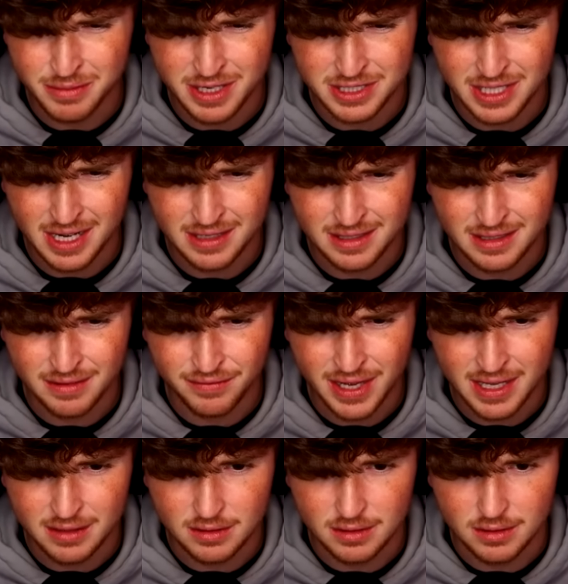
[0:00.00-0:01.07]
is my child in the
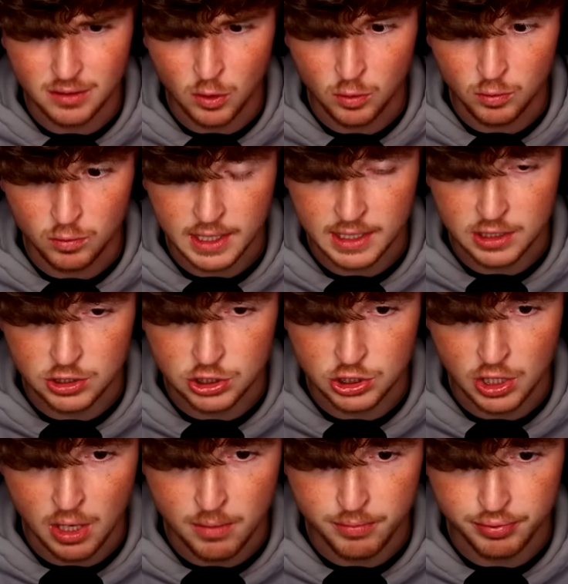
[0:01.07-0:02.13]
vent? Oh, I can
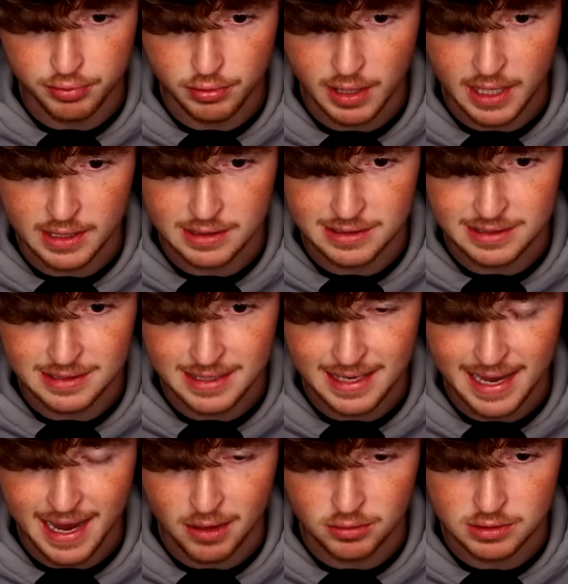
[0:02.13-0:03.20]
jump and
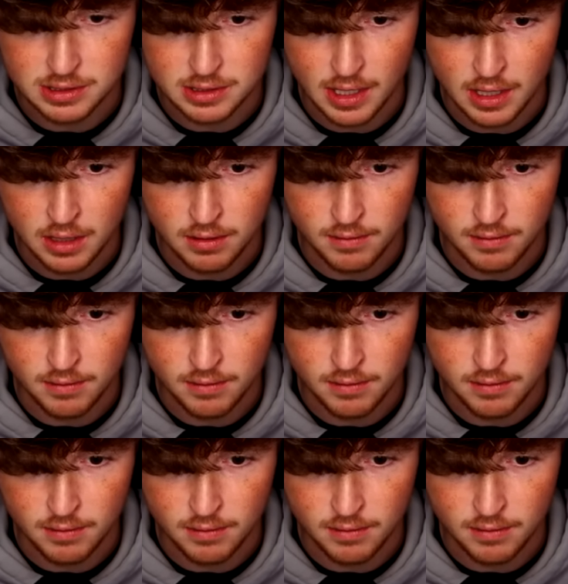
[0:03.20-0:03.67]
see outside